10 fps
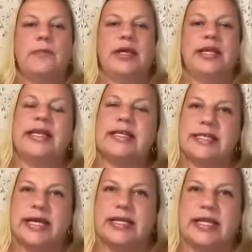but he
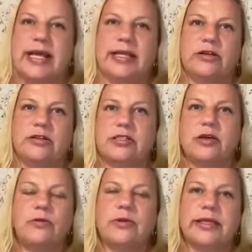said that there's
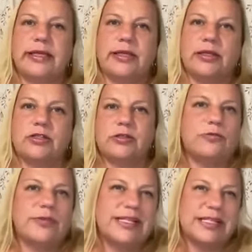no
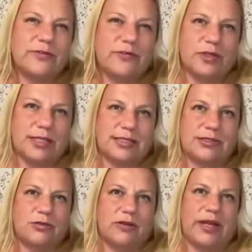reason for this
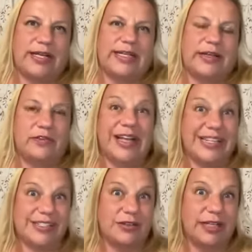sort of idea of
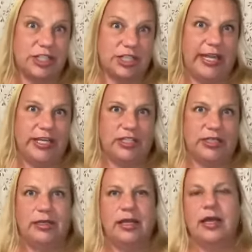classical
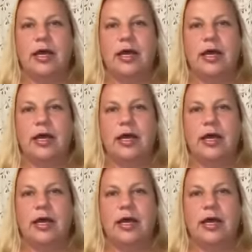education,